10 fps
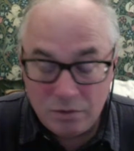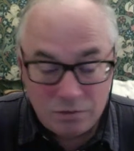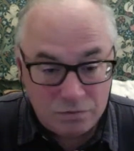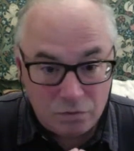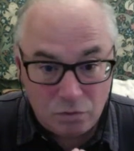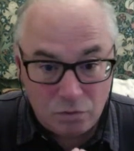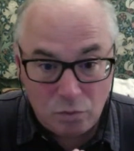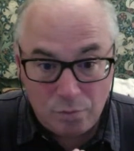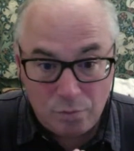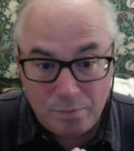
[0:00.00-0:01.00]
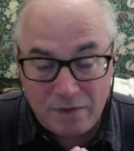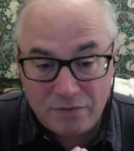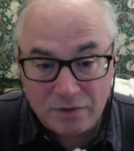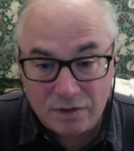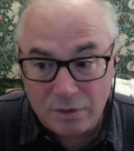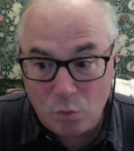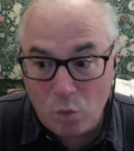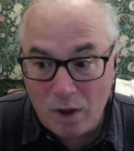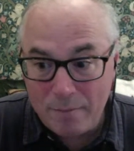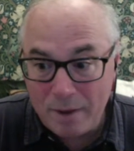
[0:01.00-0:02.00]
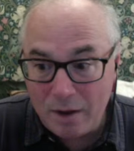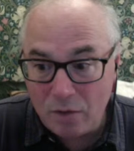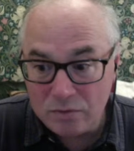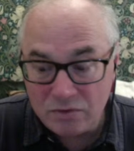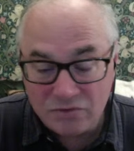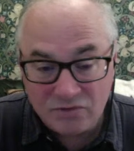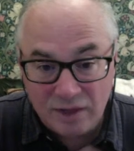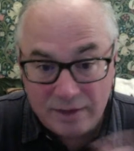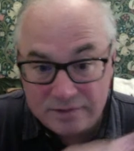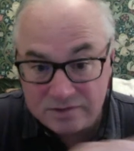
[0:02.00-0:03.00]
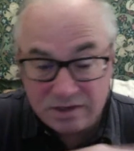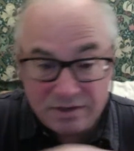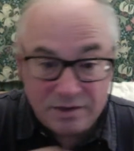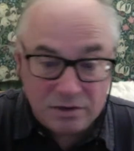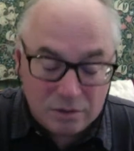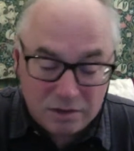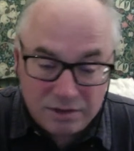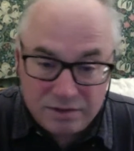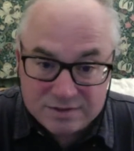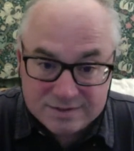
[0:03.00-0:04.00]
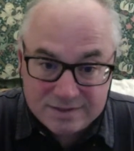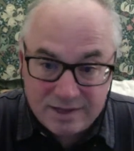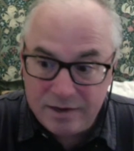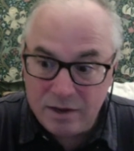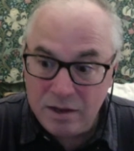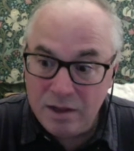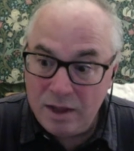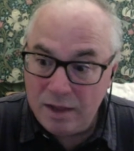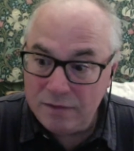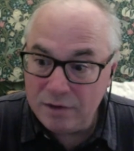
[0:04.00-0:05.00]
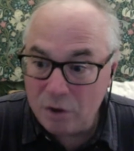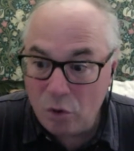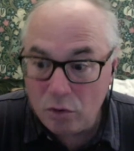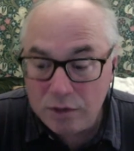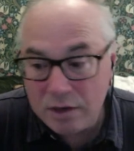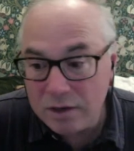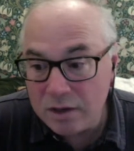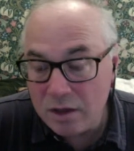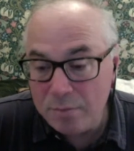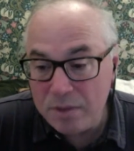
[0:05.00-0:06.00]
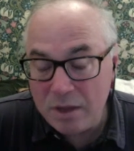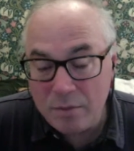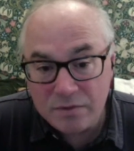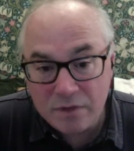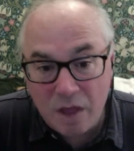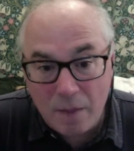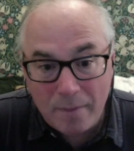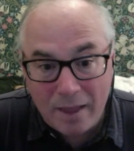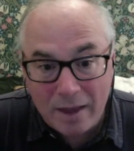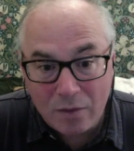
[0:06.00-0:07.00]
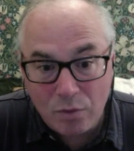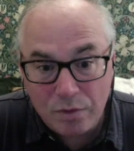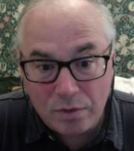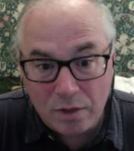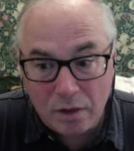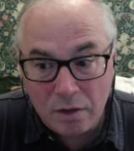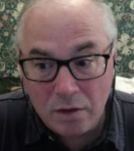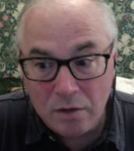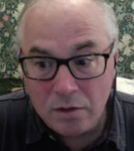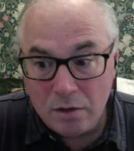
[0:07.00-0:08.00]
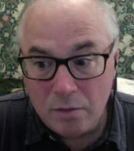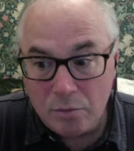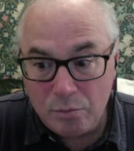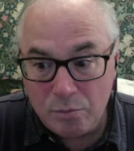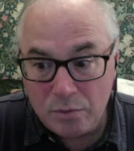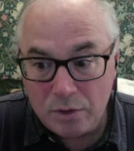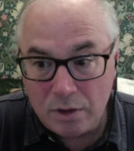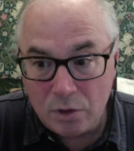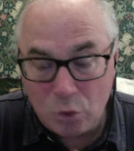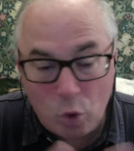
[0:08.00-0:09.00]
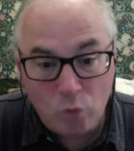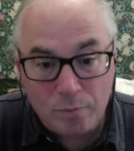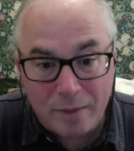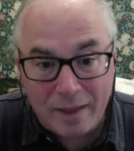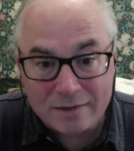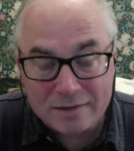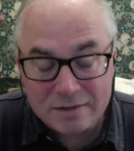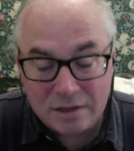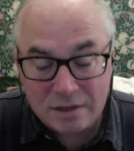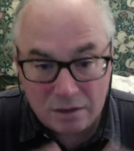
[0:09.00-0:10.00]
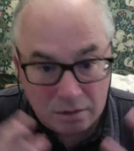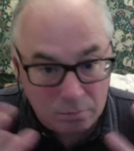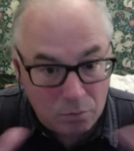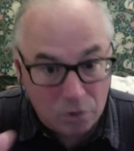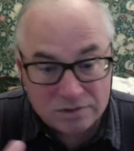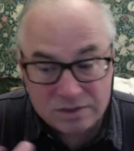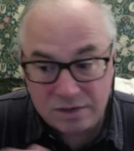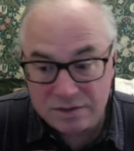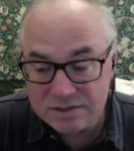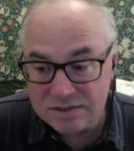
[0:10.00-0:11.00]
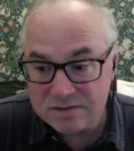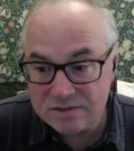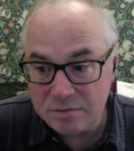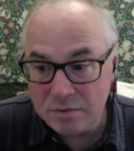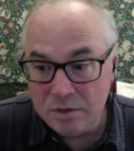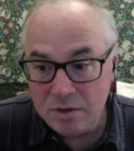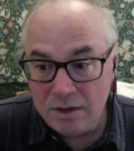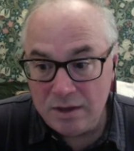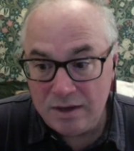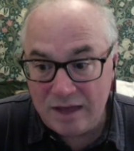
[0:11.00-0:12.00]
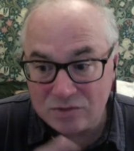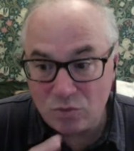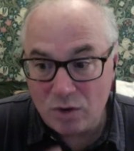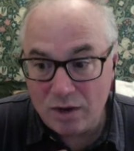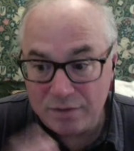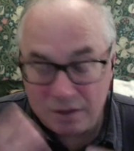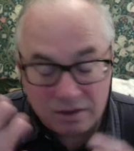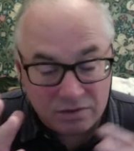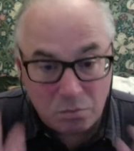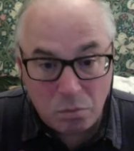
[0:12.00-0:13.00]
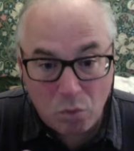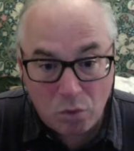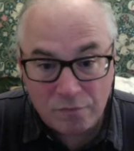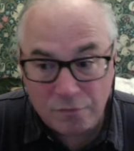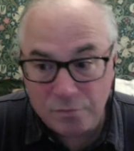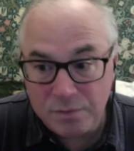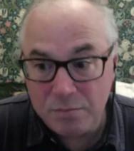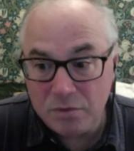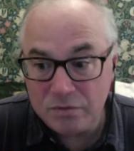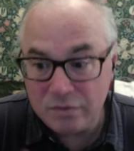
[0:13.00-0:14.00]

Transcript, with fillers: to basically wipe out the slate, clean clean the slate, and they're only going to be able to come back with a, a gold-backed uh, monetary system. And that's why I think it's important for people to